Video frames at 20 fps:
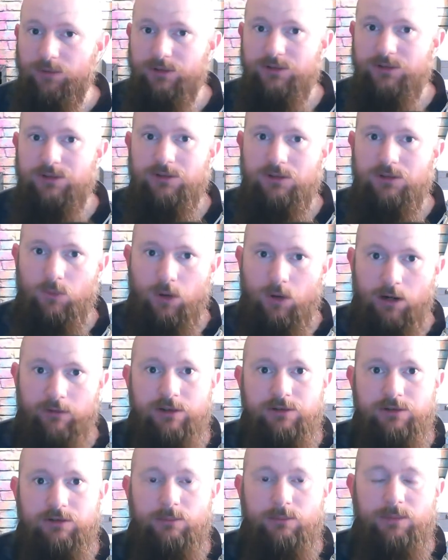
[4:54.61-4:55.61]
But you were
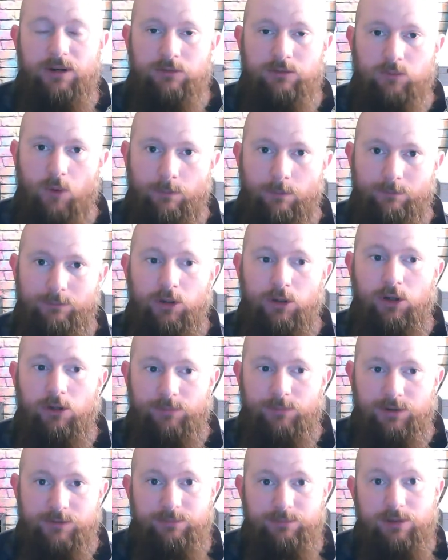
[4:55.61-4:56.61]
entering a period where
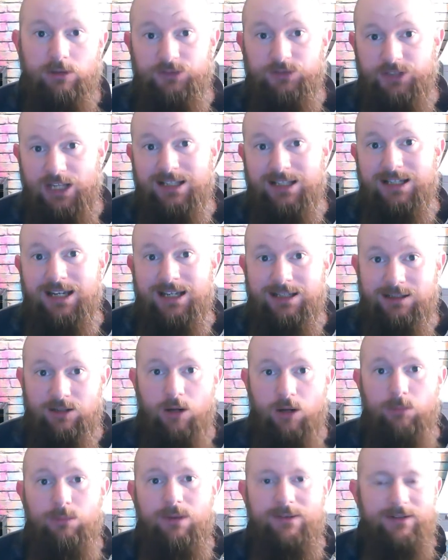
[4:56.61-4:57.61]
purpose-built, dedicated
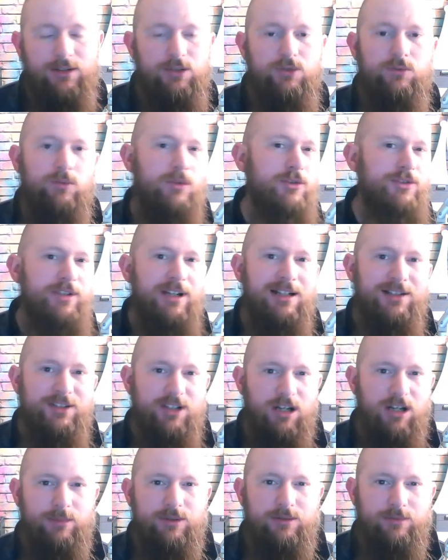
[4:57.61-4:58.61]
combat vessels were starting
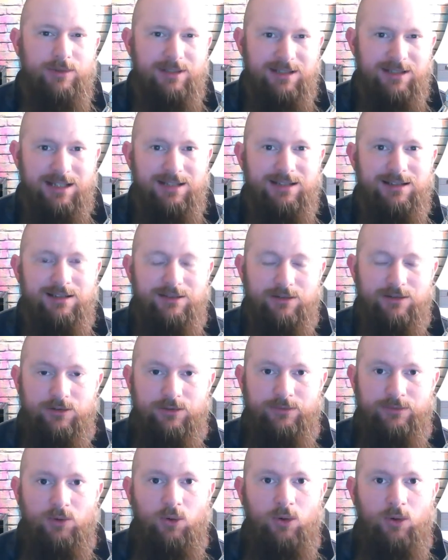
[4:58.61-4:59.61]
to come into existence,
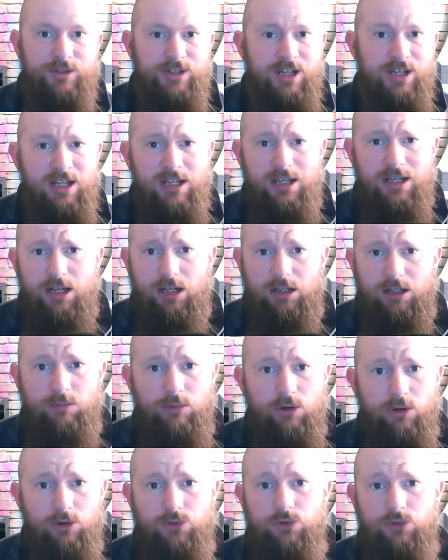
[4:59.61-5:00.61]
because of course, a
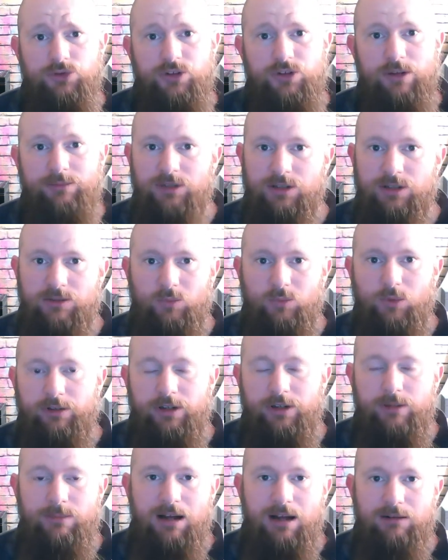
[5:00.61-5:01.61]
commercial ship doesn't
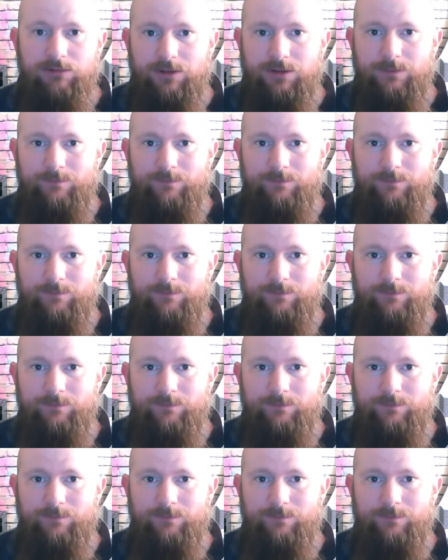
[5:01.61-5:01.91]
worry about